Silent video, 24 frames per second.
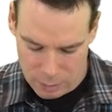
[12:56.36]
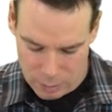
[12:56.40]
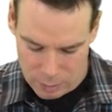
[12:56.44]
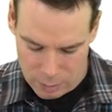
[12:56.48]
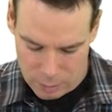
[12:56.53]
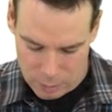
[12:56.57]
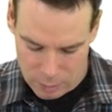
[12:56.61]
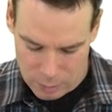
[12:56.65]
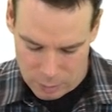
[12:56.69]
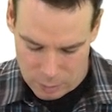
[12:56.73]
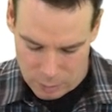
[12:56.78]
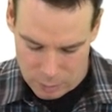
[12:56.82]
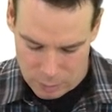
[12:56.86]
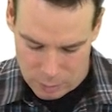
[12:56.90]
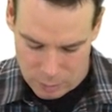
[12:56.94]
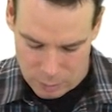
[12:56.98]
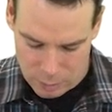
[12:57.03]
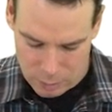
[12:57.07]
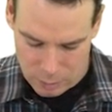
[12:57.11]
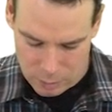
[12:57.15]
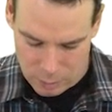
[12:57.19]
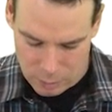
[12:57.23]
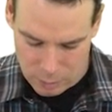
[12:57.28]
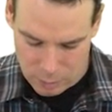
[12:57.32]

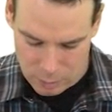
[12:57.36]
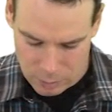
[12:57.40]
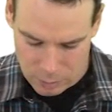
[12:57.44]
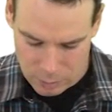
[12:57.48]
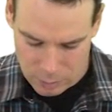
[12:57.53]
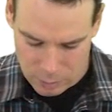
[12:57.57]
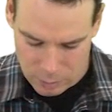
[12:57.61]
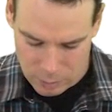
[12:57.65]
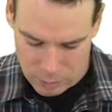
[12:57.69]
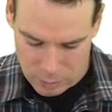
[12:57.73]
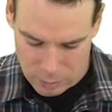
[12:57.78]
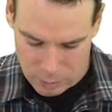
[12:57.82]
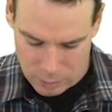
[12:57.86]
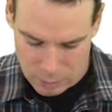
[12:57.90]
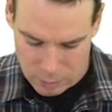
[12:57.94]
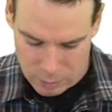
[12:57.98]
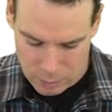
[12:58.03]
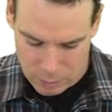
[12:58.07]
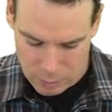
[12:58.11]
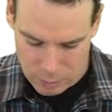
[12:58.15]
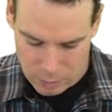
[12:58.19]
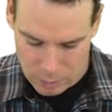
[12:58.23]
(no one is talking)